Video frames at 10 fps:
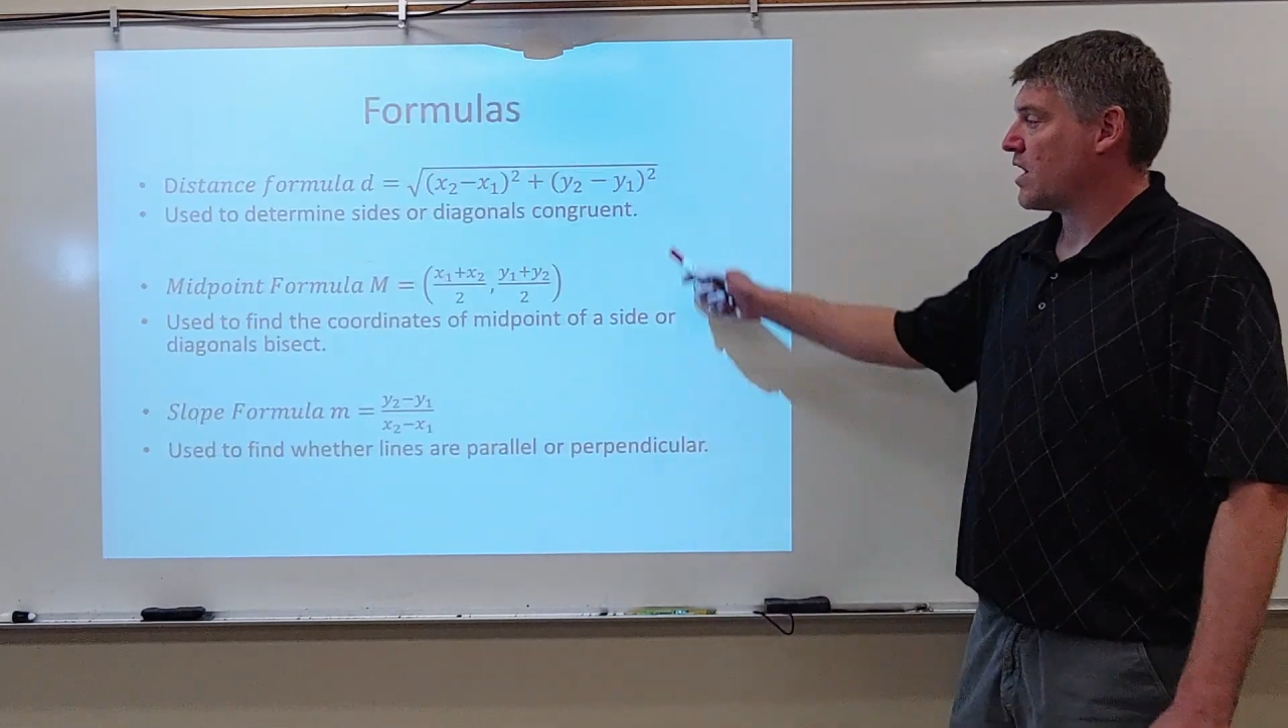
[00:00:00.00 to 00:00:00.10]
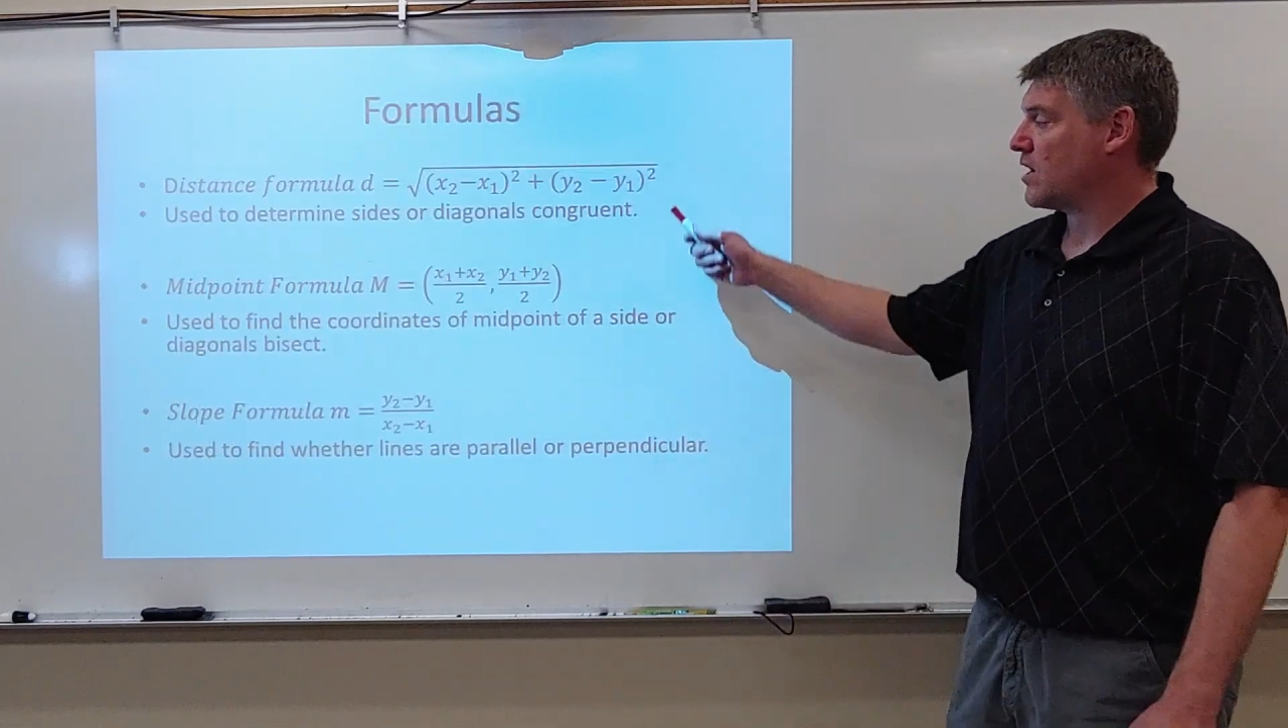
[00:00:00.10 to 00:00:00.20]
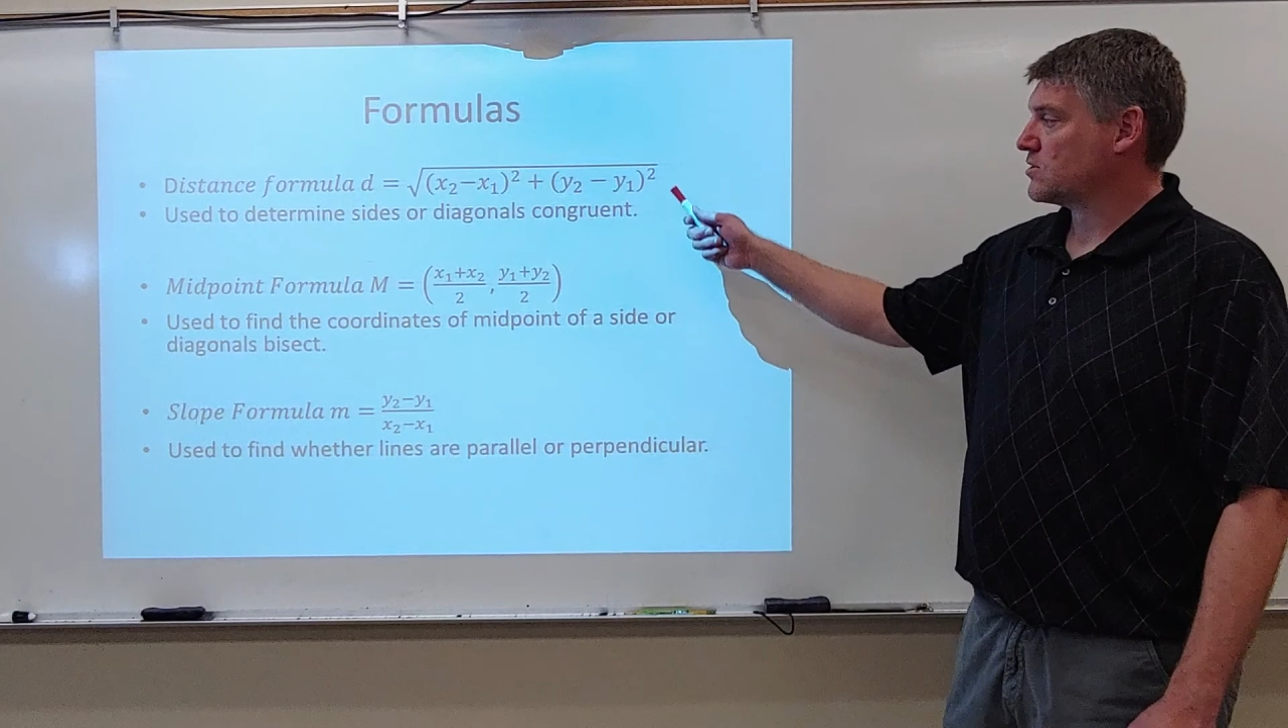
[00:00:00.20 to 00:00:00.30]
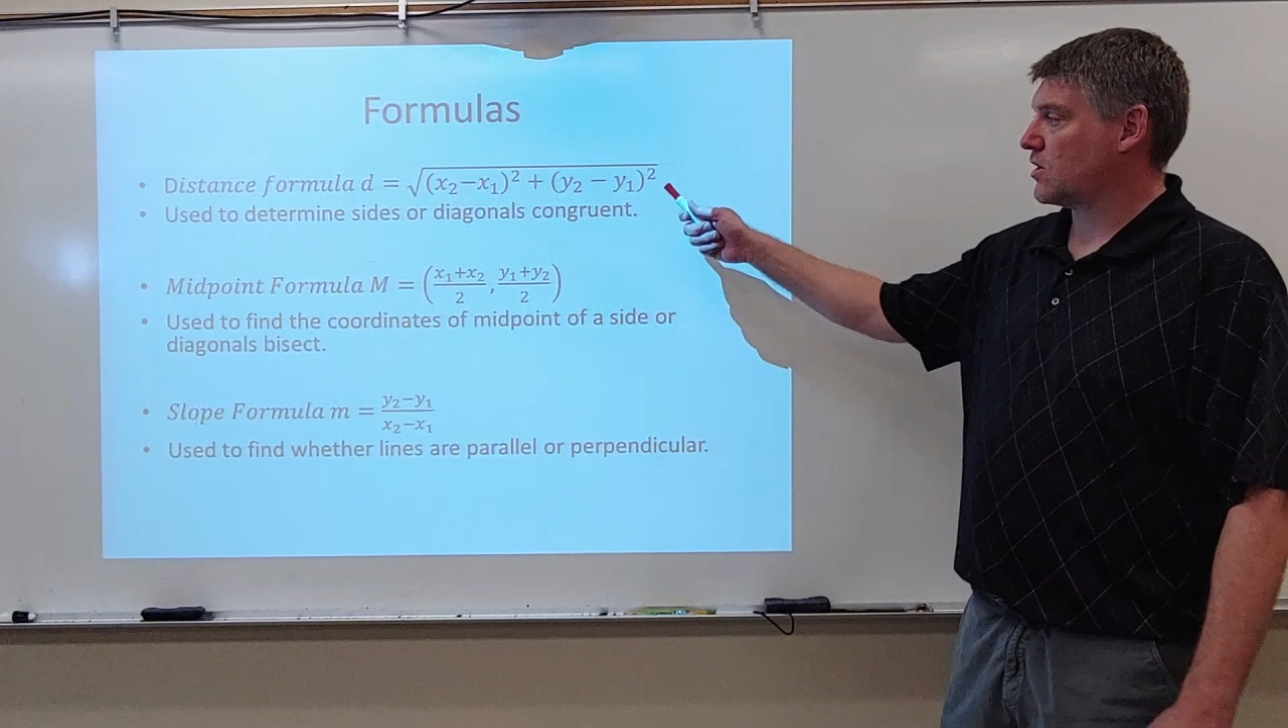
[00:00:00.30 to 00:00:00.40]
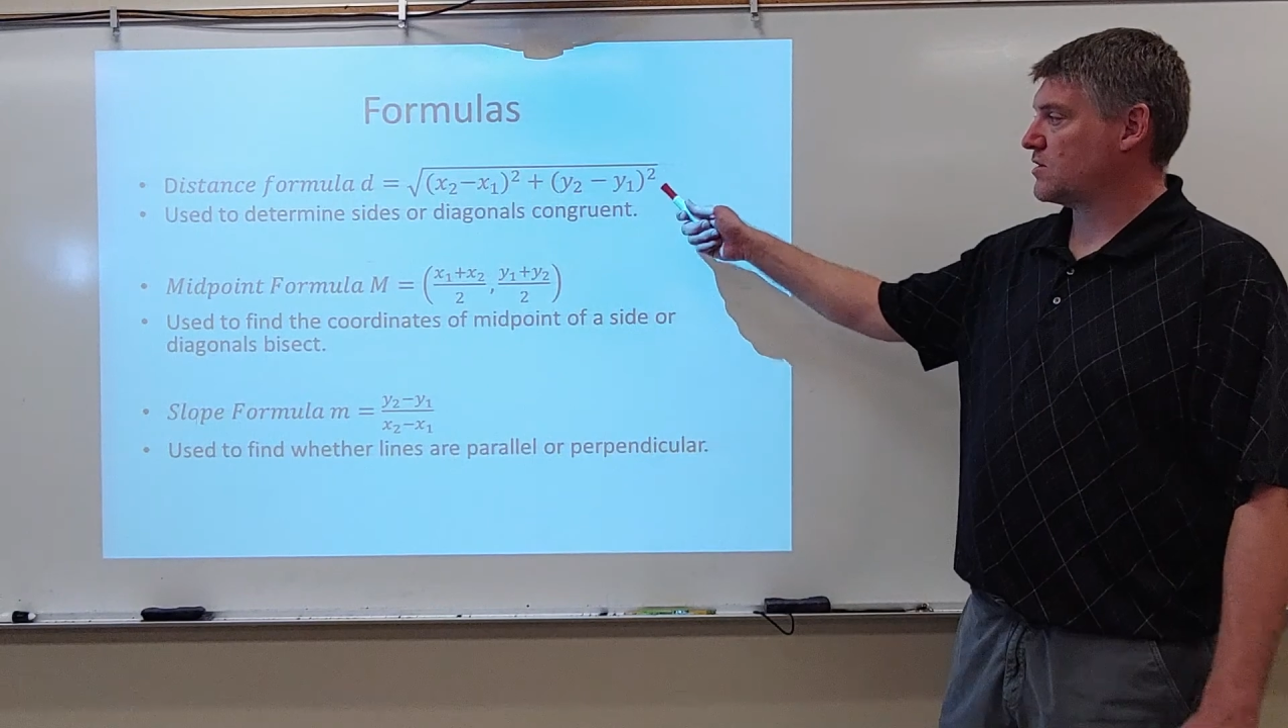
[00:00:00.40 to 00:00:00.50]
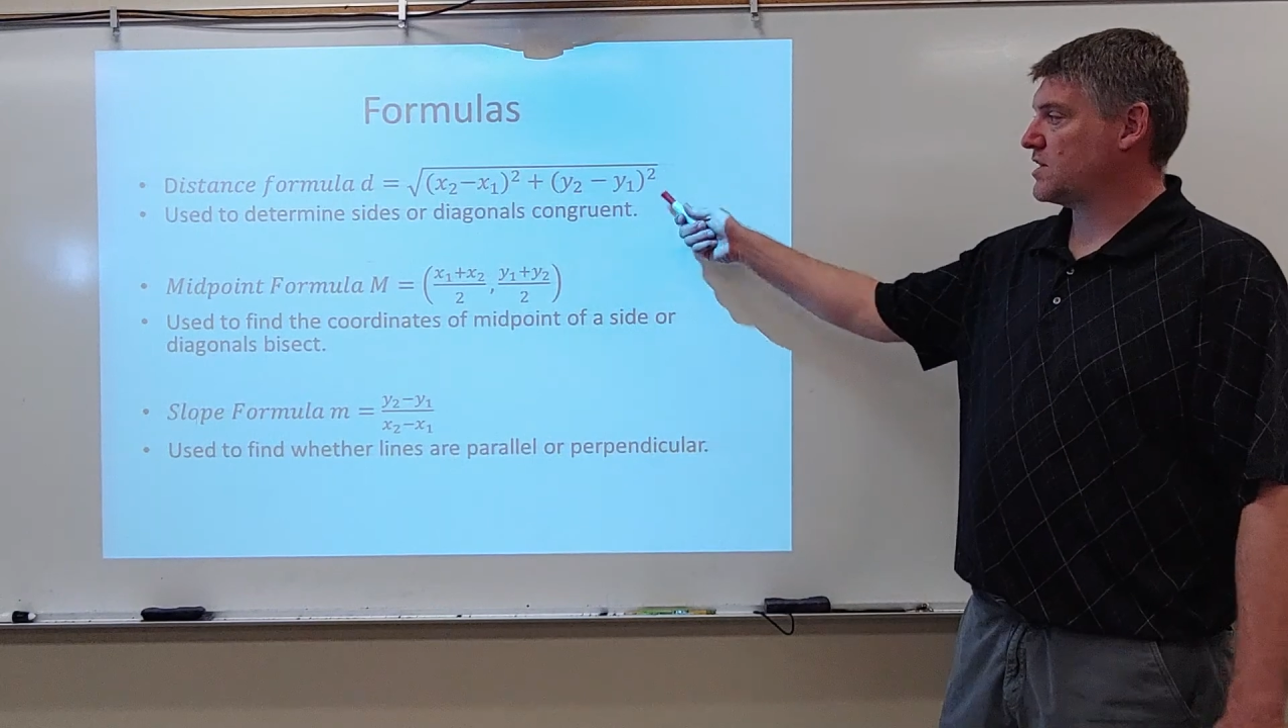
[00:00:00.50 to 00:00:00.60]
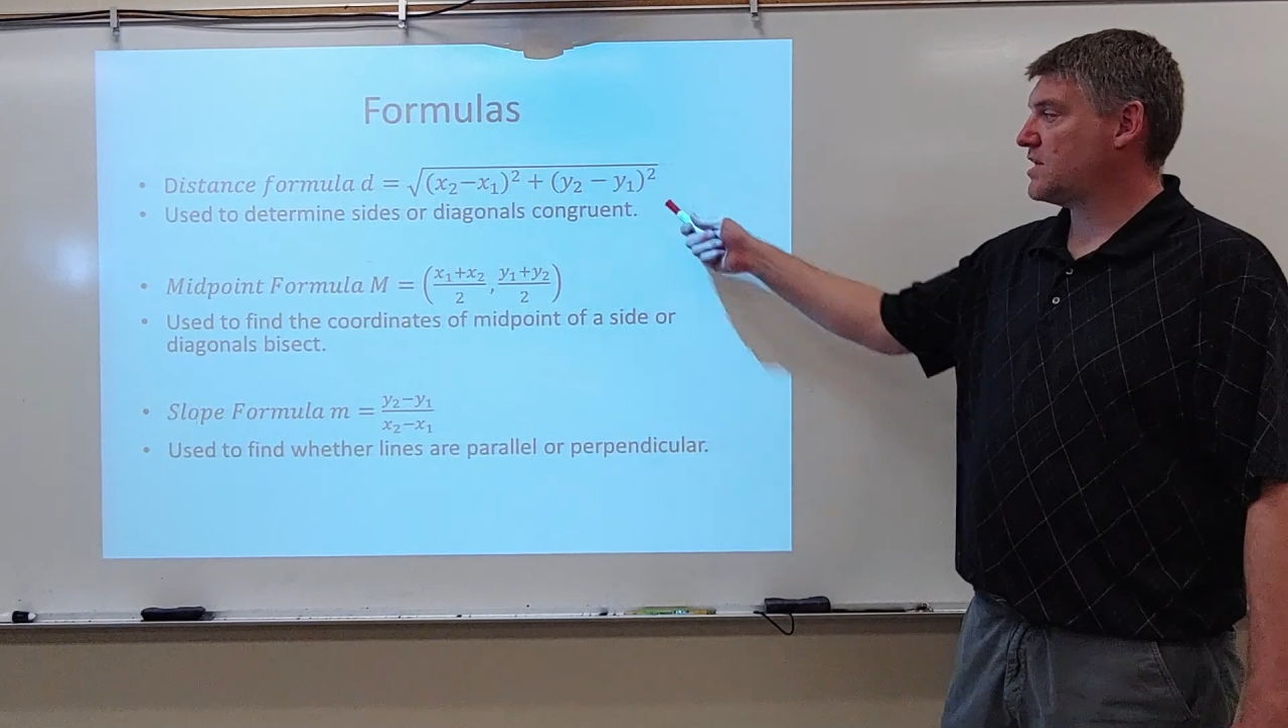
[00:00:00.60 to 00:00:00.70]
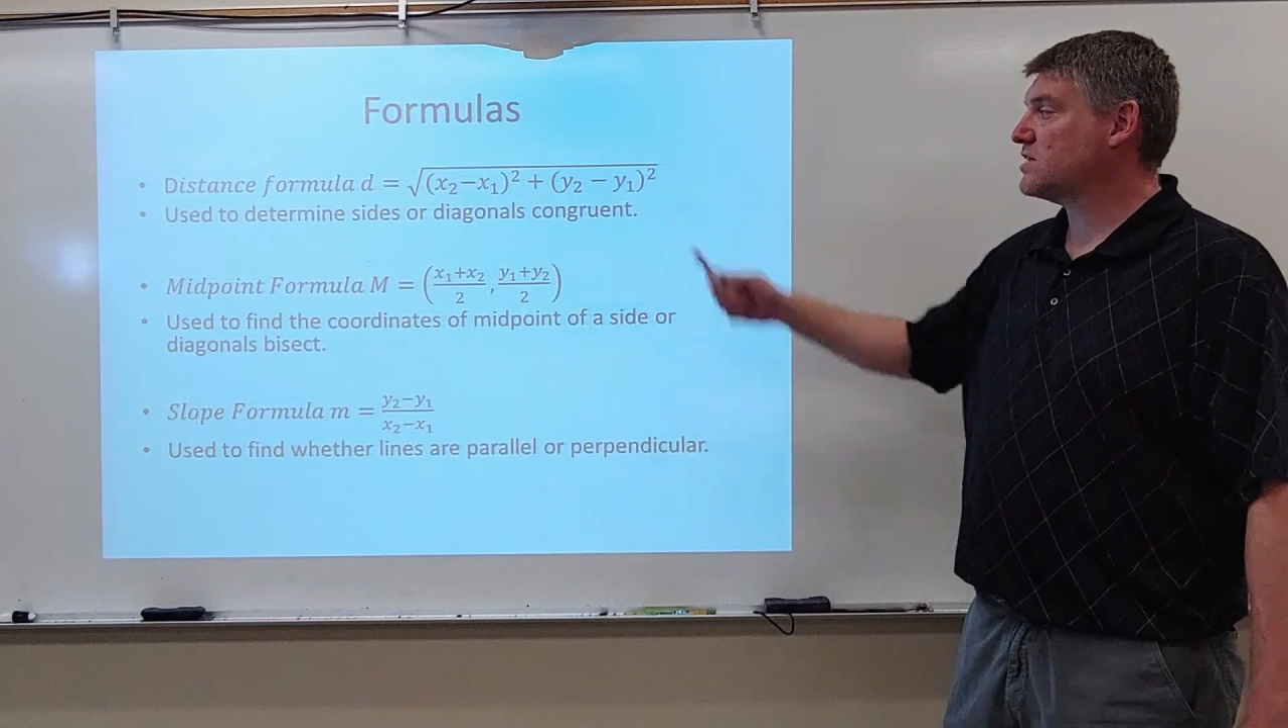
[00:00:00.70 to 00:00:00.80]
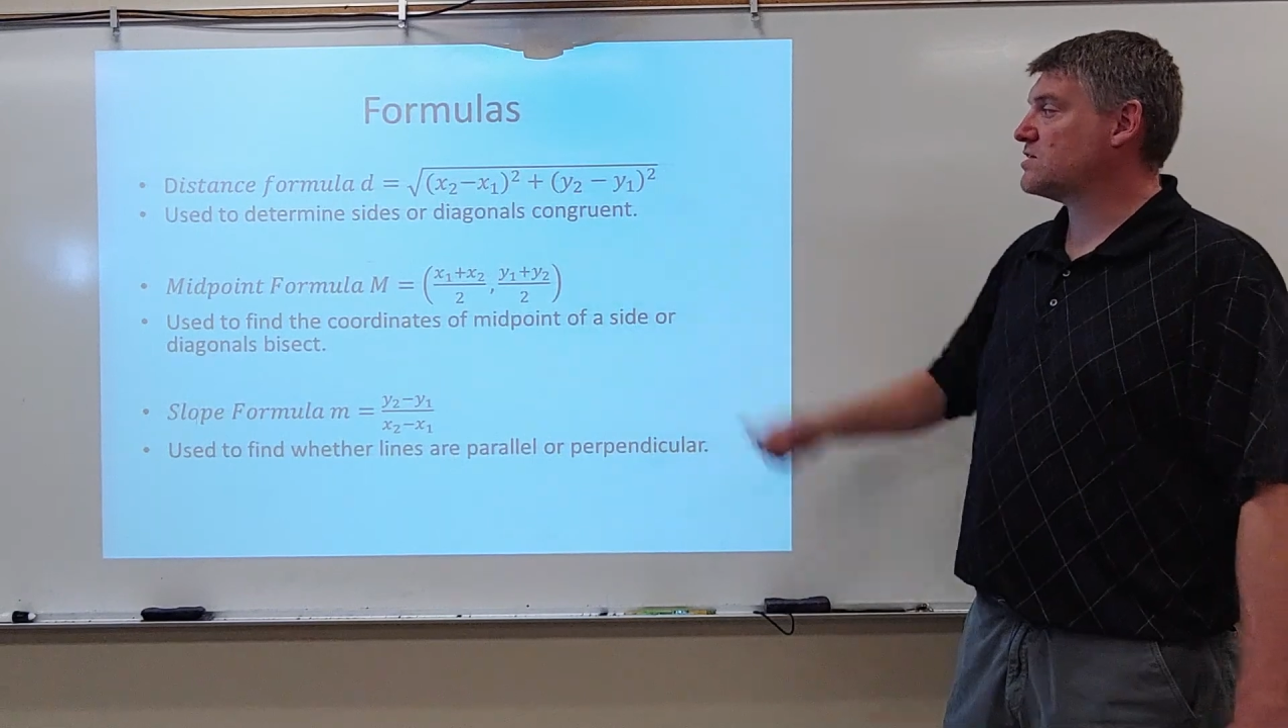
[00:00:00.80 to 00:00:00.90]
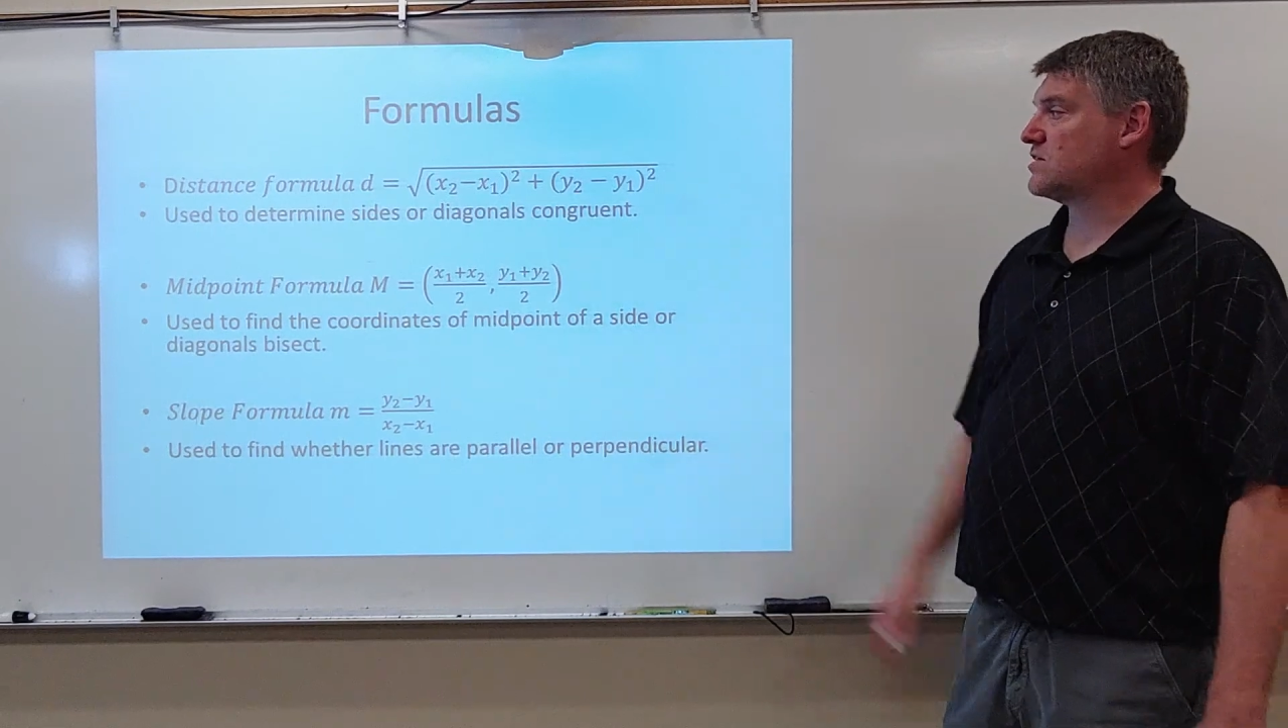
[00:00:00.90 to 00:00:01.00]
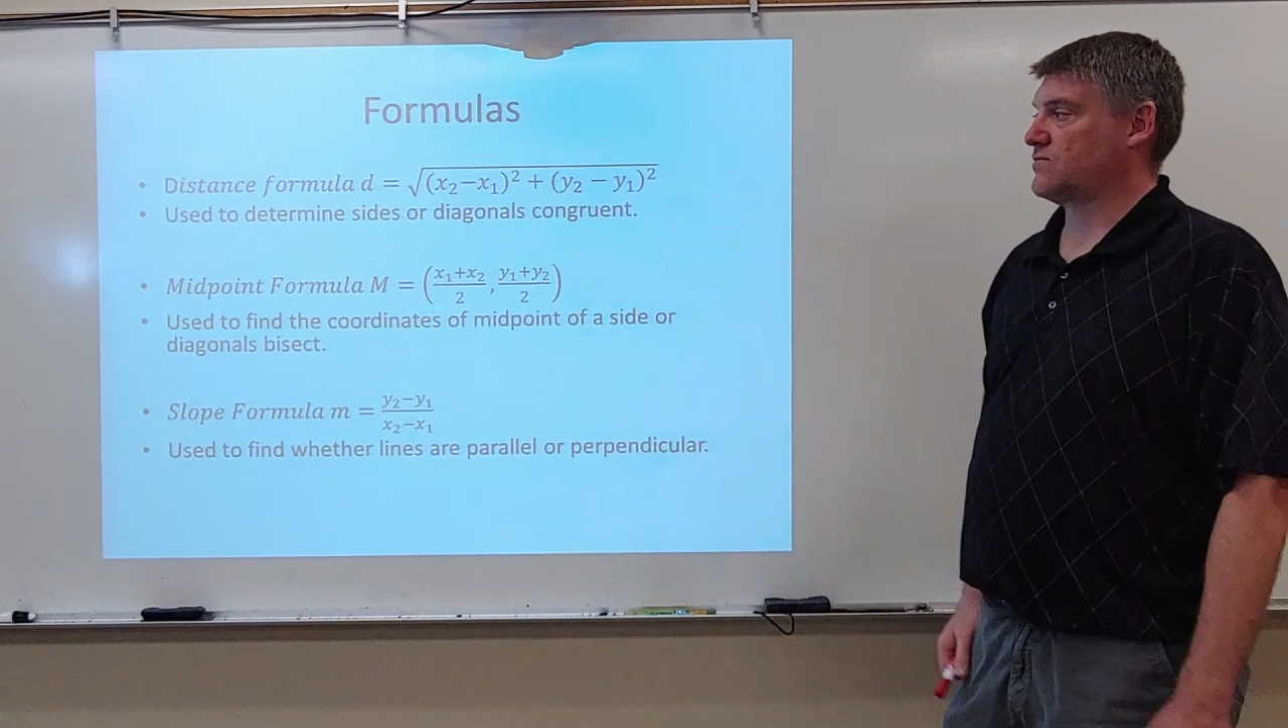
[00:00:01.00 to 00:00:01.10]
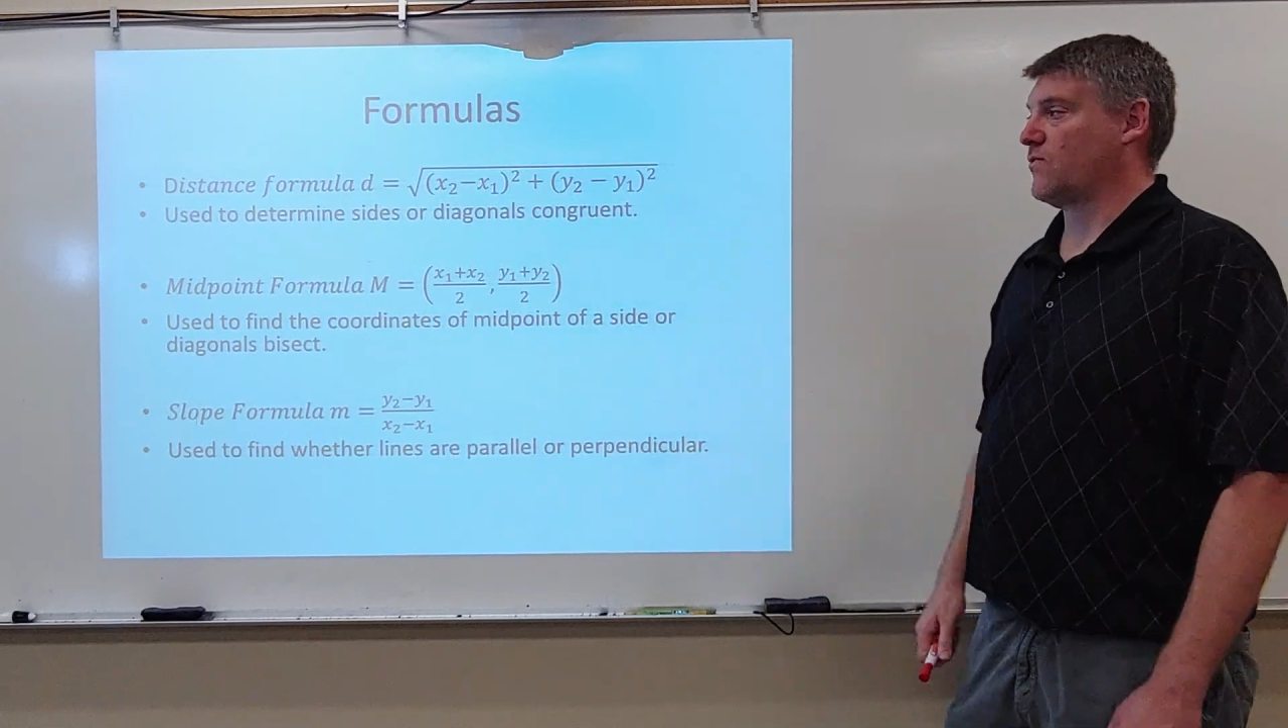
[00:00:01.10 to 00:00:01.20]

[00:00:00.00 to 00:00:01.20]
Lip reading: So the distance